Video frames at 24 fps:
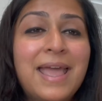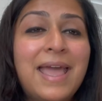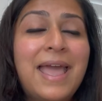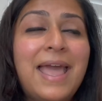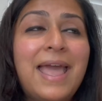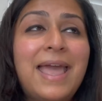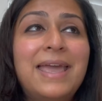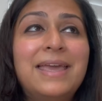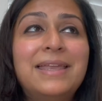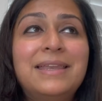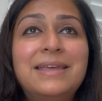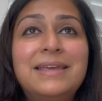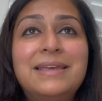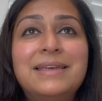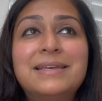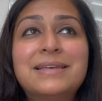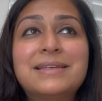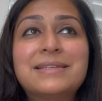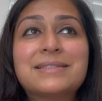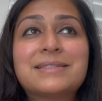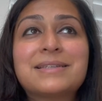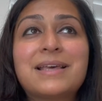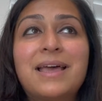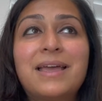It
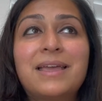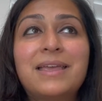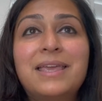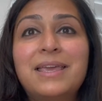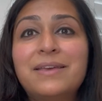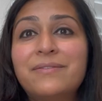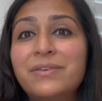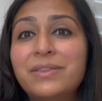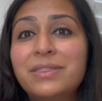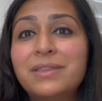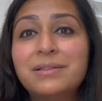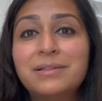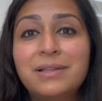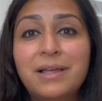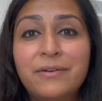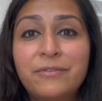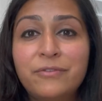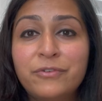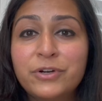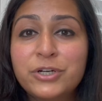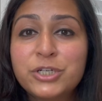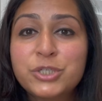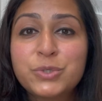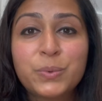is giving the
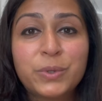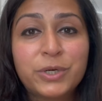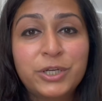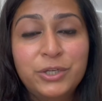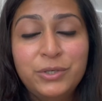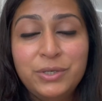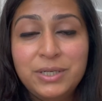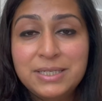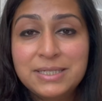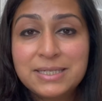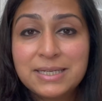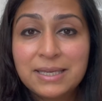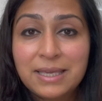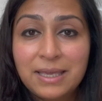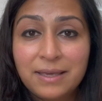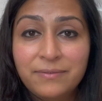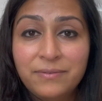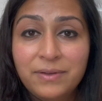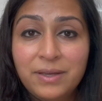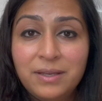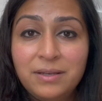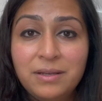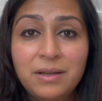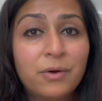leverage where you need to give
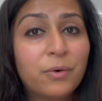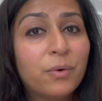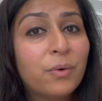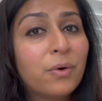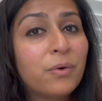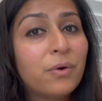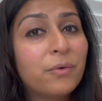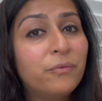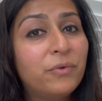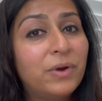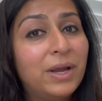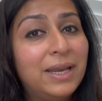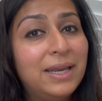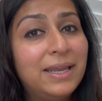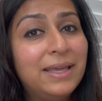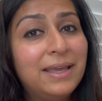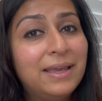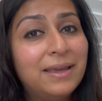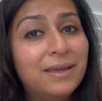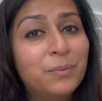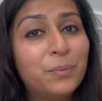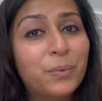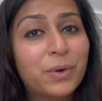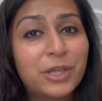it, reining
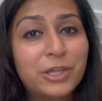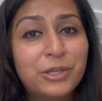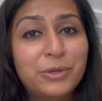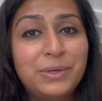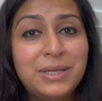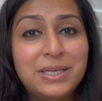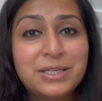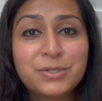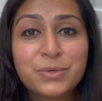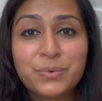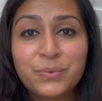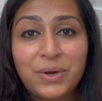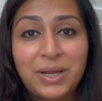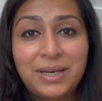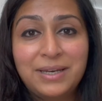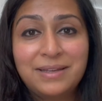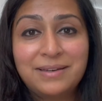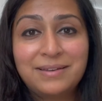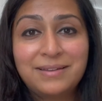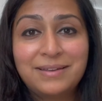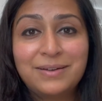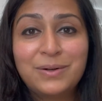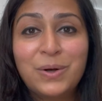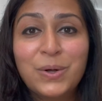in where you need to rein
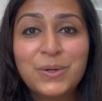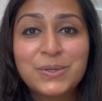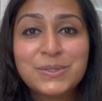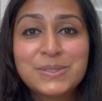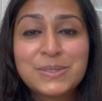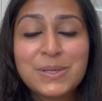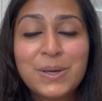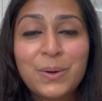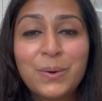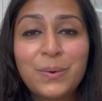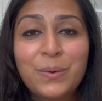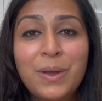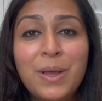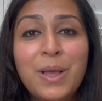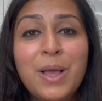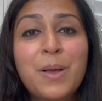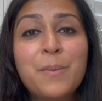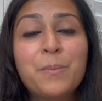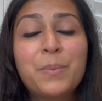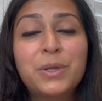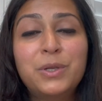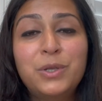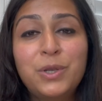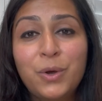it in also,
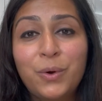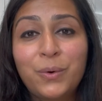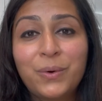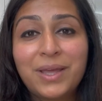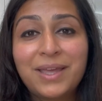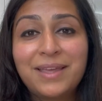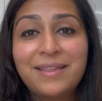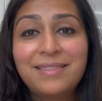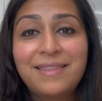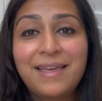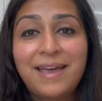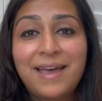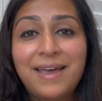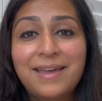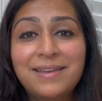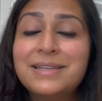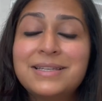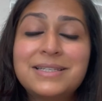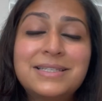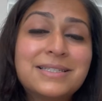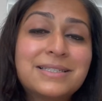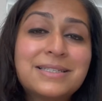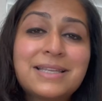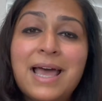but knowing that
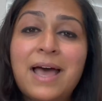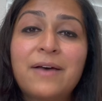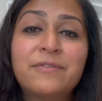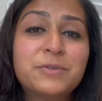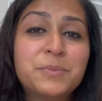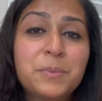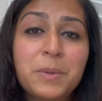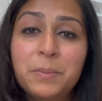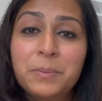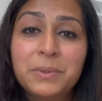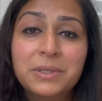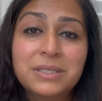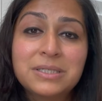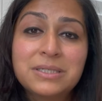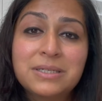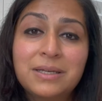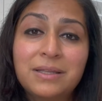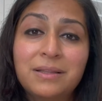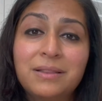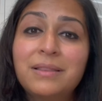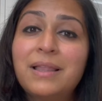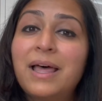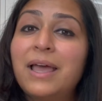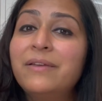it doesn't have to be
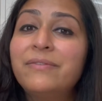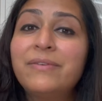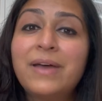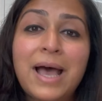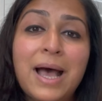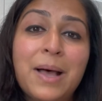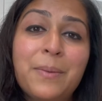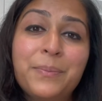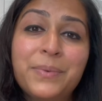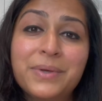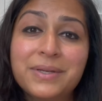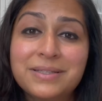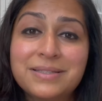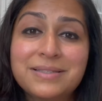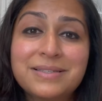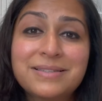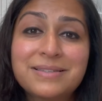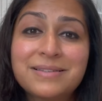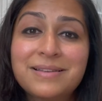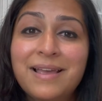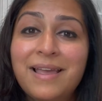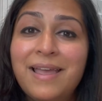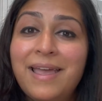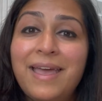militant. Life
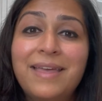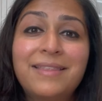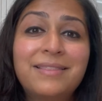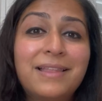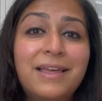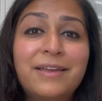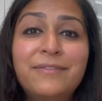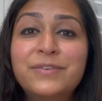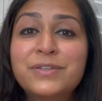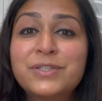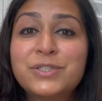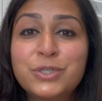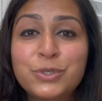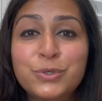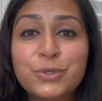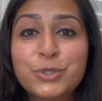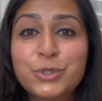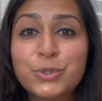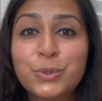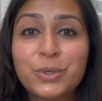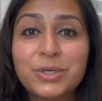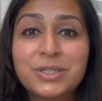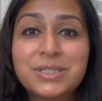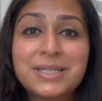happens and life is too
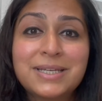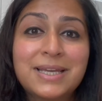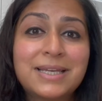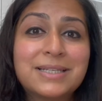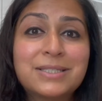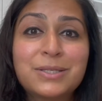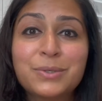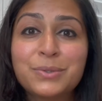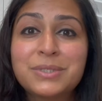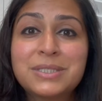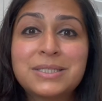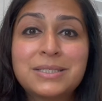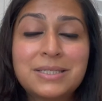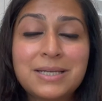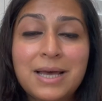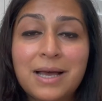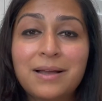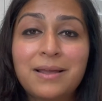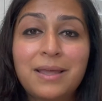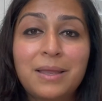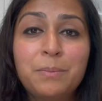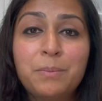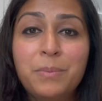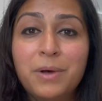short to get so
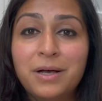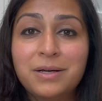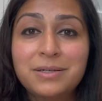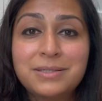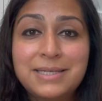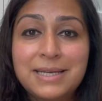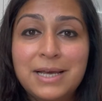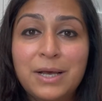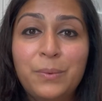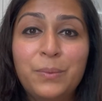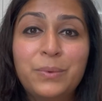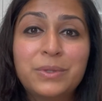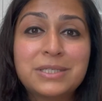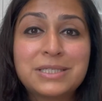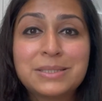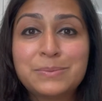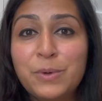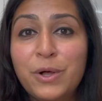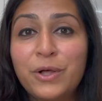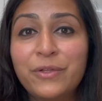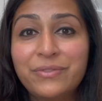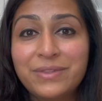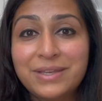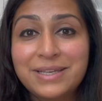stuck and bogged down with the
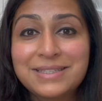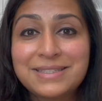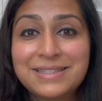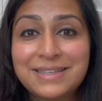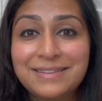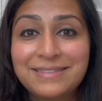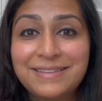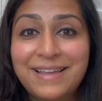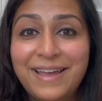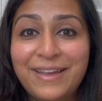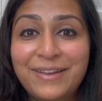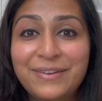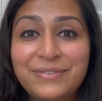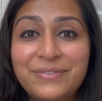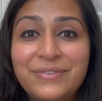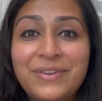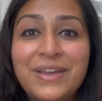small things in life.